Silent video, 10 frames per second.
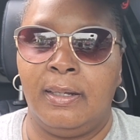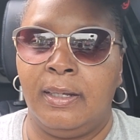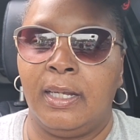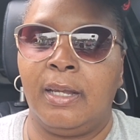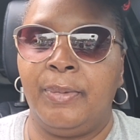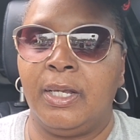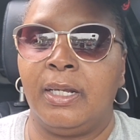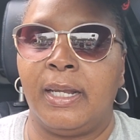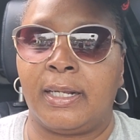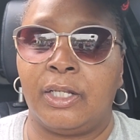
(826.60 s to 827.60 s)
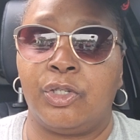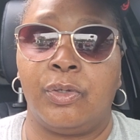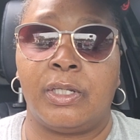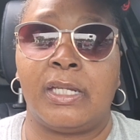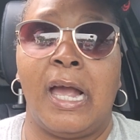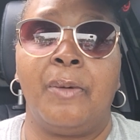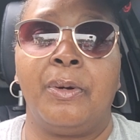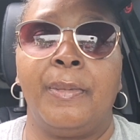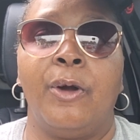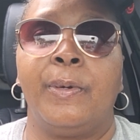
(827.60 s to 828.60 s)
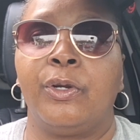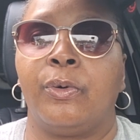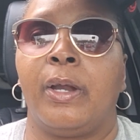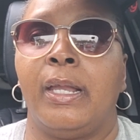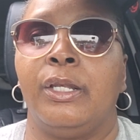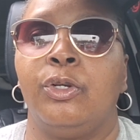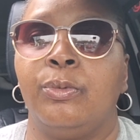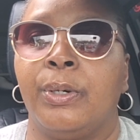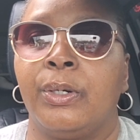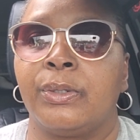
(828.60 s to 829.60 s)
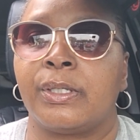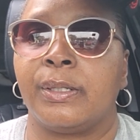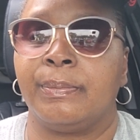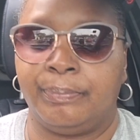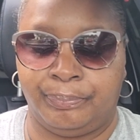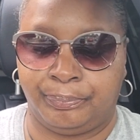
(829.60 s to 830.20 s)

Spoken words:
It could be connected to the tower moment or a new person.